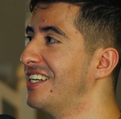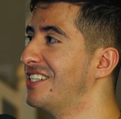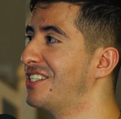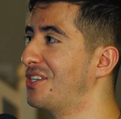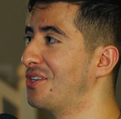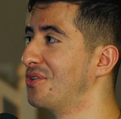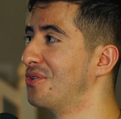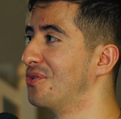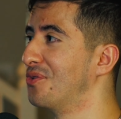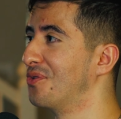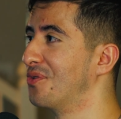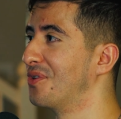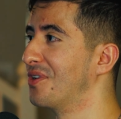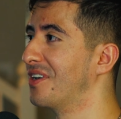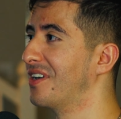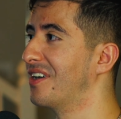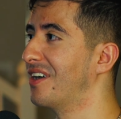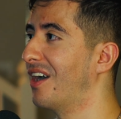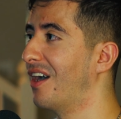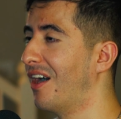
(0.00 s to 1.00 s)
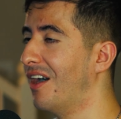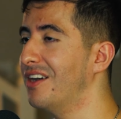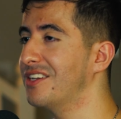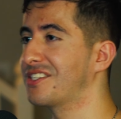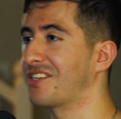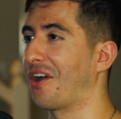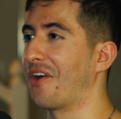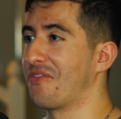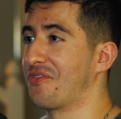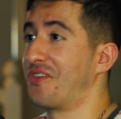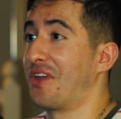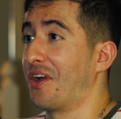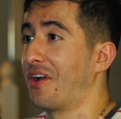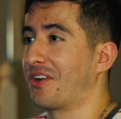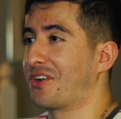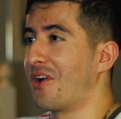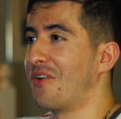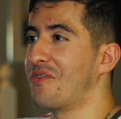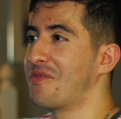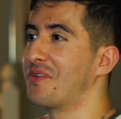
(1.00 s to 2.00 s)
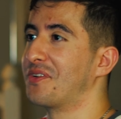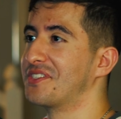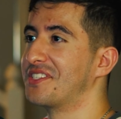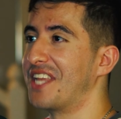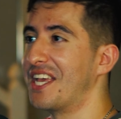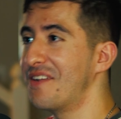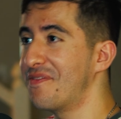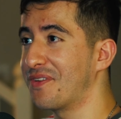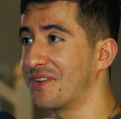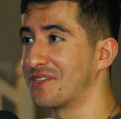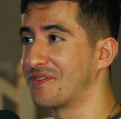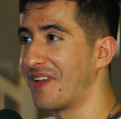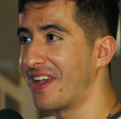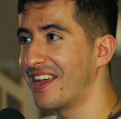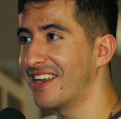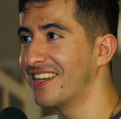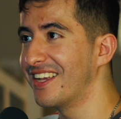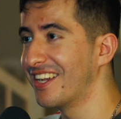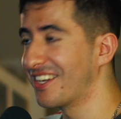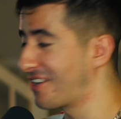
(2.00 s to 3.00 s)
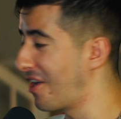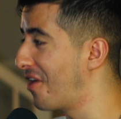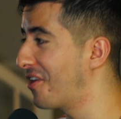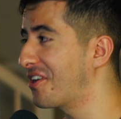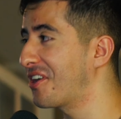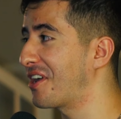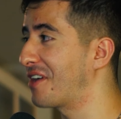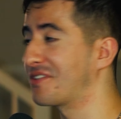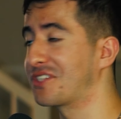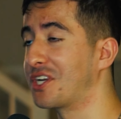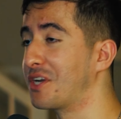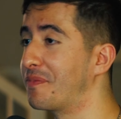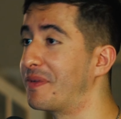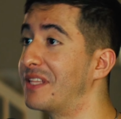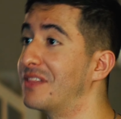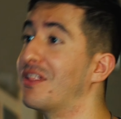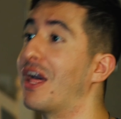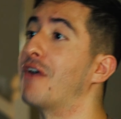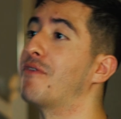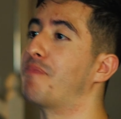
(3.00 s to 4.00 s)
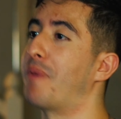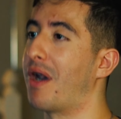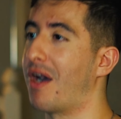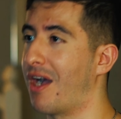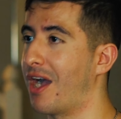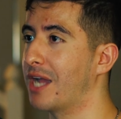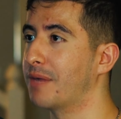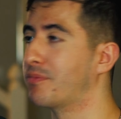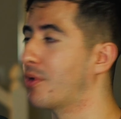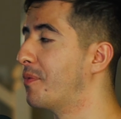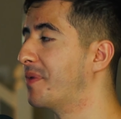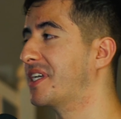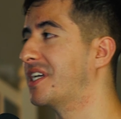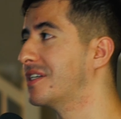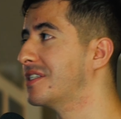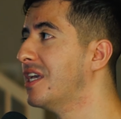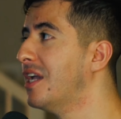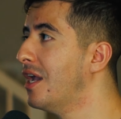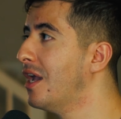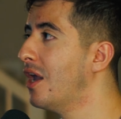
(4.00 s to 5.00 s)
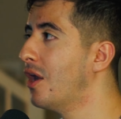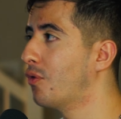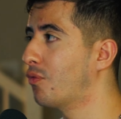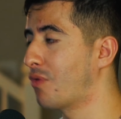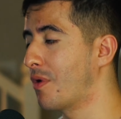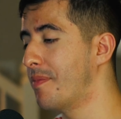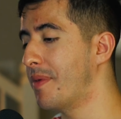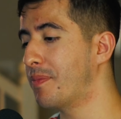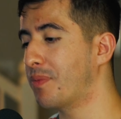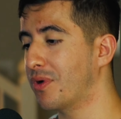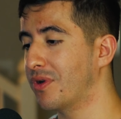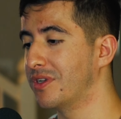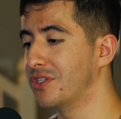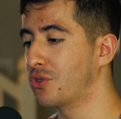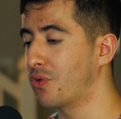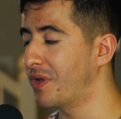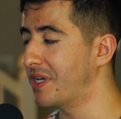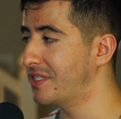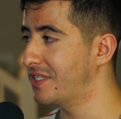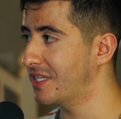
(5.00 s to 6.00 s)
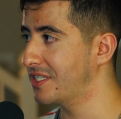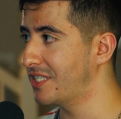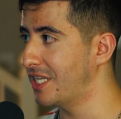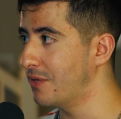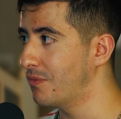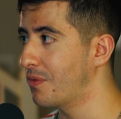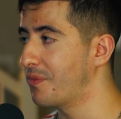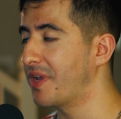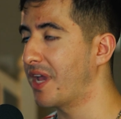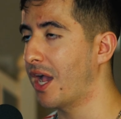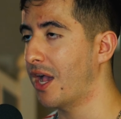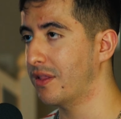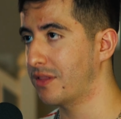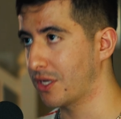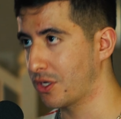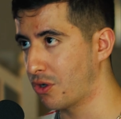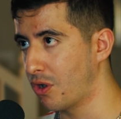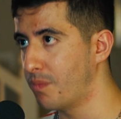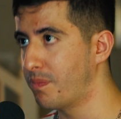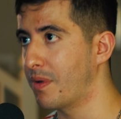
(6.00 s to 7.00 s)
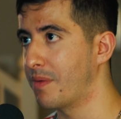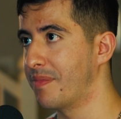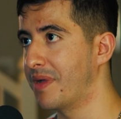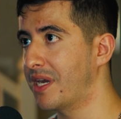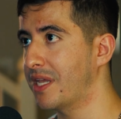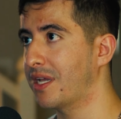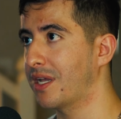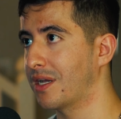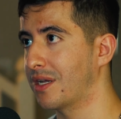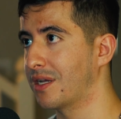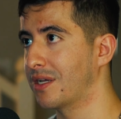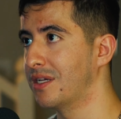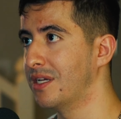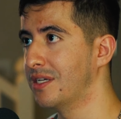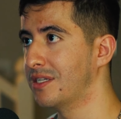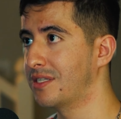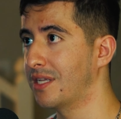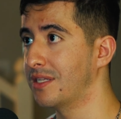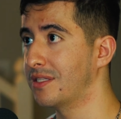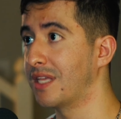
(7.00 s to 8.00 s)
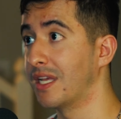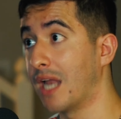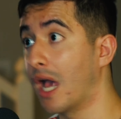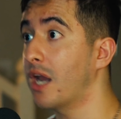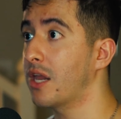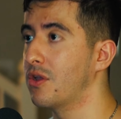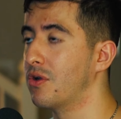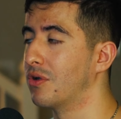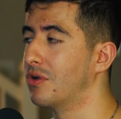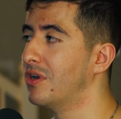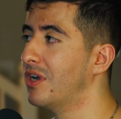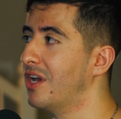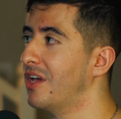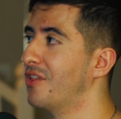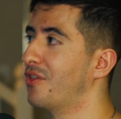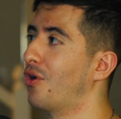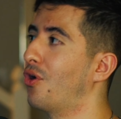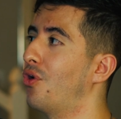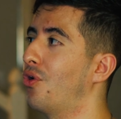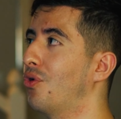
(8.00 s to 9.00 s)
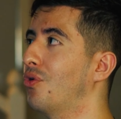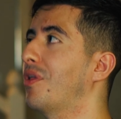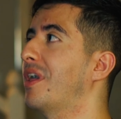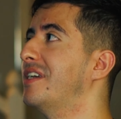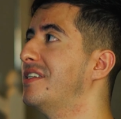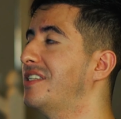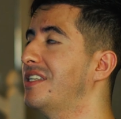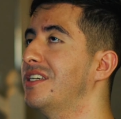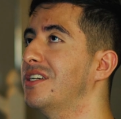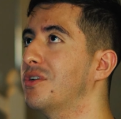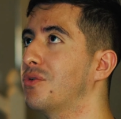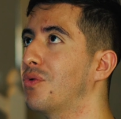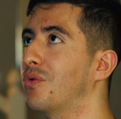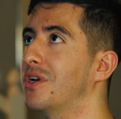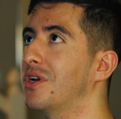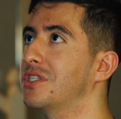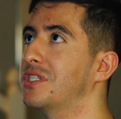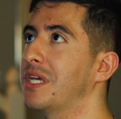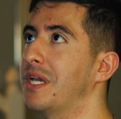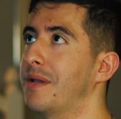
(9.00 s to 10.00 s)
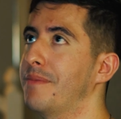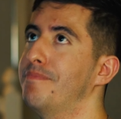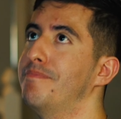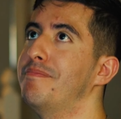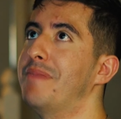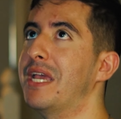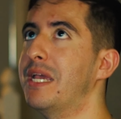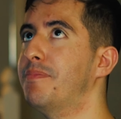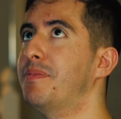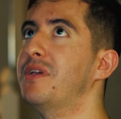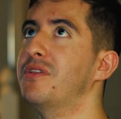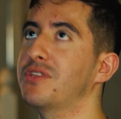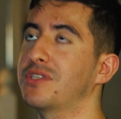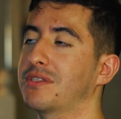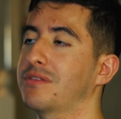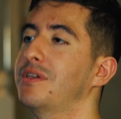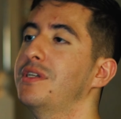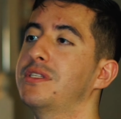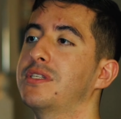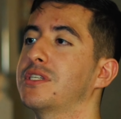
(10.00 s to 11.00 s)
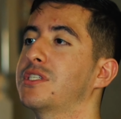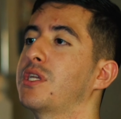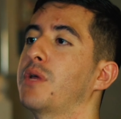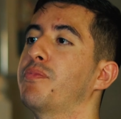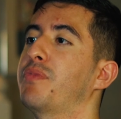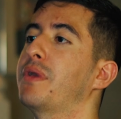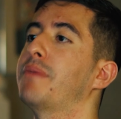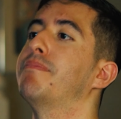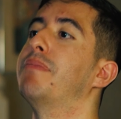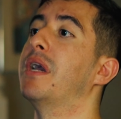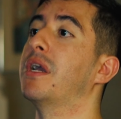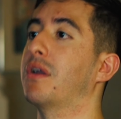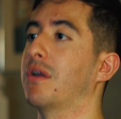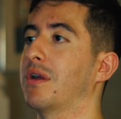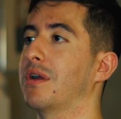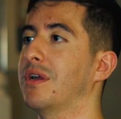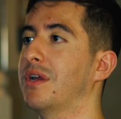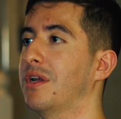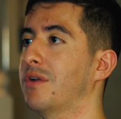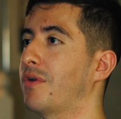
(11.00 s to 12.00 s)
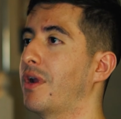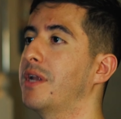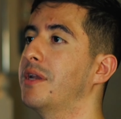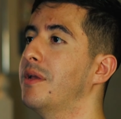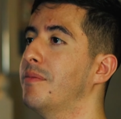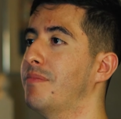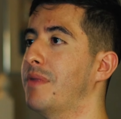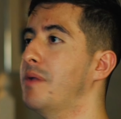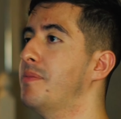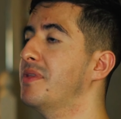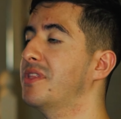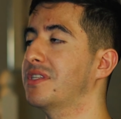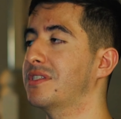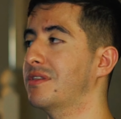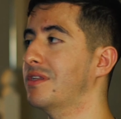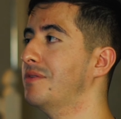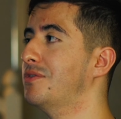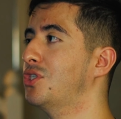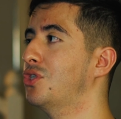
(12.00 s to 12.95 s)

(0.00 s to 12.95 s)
to us, Commonwealth's neighbors, man. CONCACAF's going to be left behind, bro, because remember in 2016 when we had the Copa America Centenario, the whole idea was maybe this leads to something bigger, right? Maybe this leads